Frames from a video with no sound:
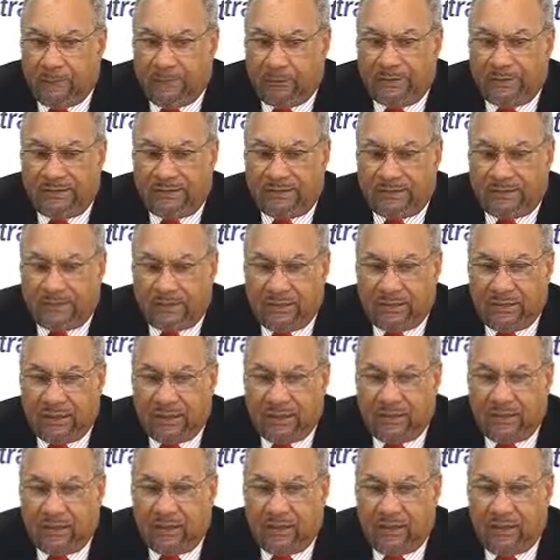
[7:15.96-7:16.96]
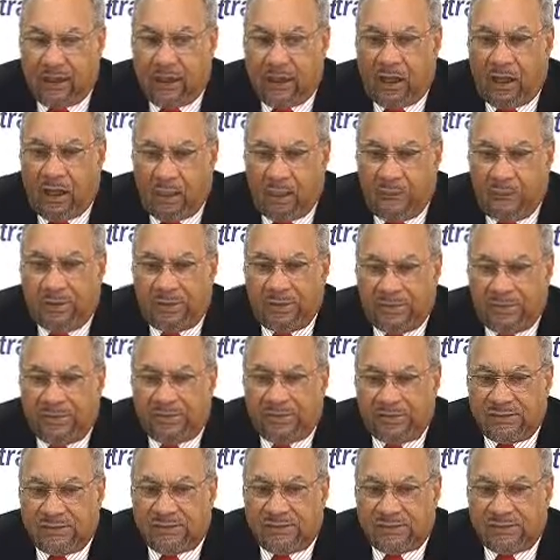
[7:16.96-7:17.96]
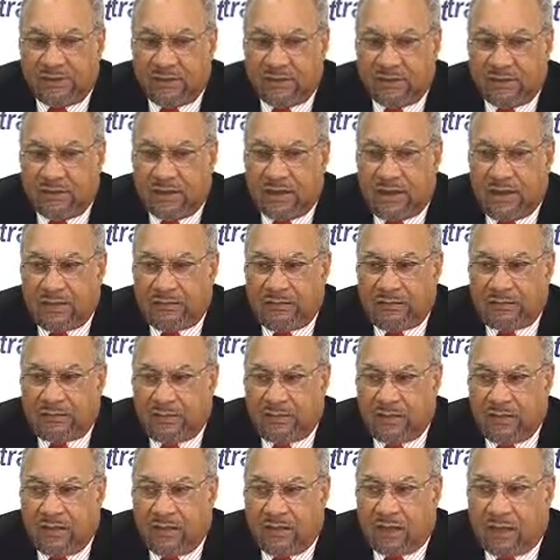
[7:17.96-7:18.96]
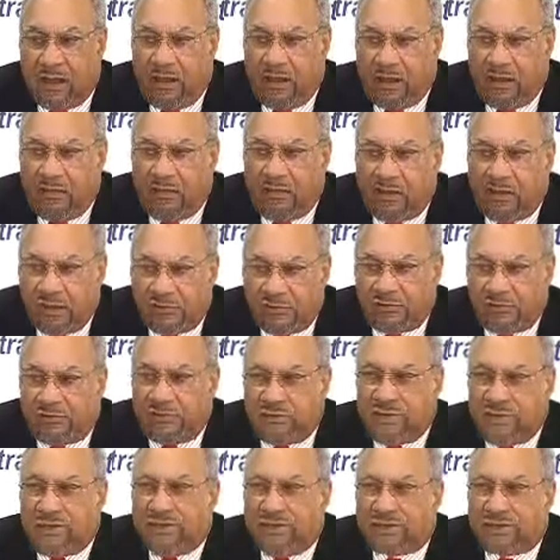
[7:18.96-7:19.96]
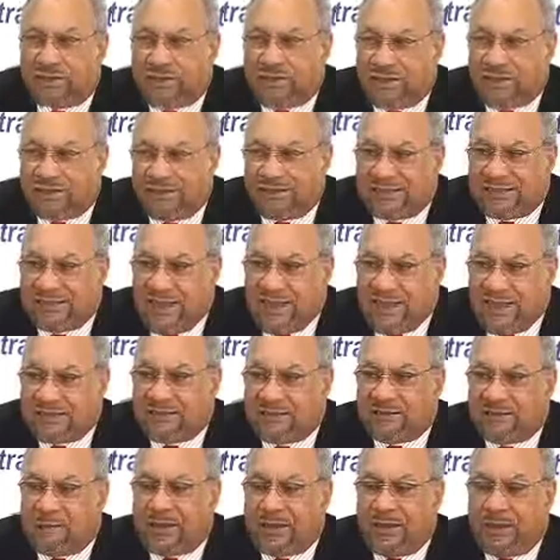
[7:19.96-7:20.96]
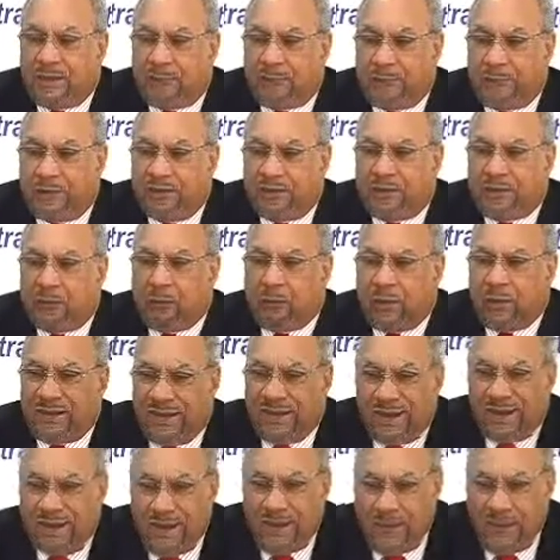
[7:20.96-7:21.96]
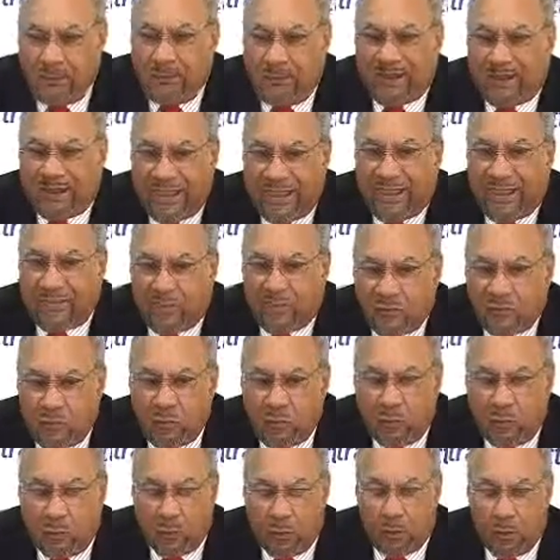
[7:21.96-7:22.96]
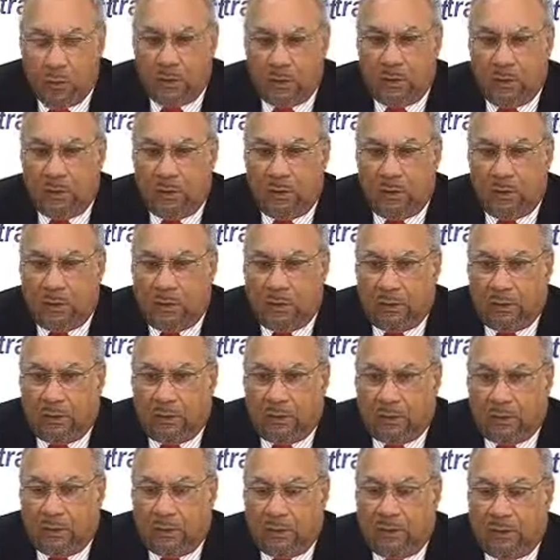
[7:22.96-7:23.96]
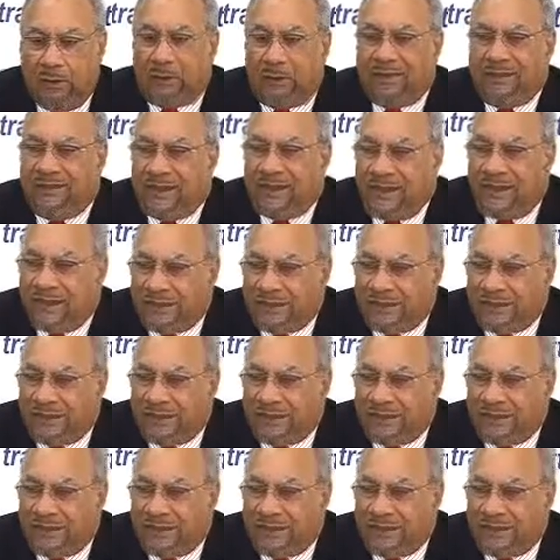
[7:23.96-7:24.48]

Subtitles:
particularly how it is that our countries can start to benefit and what labor can do in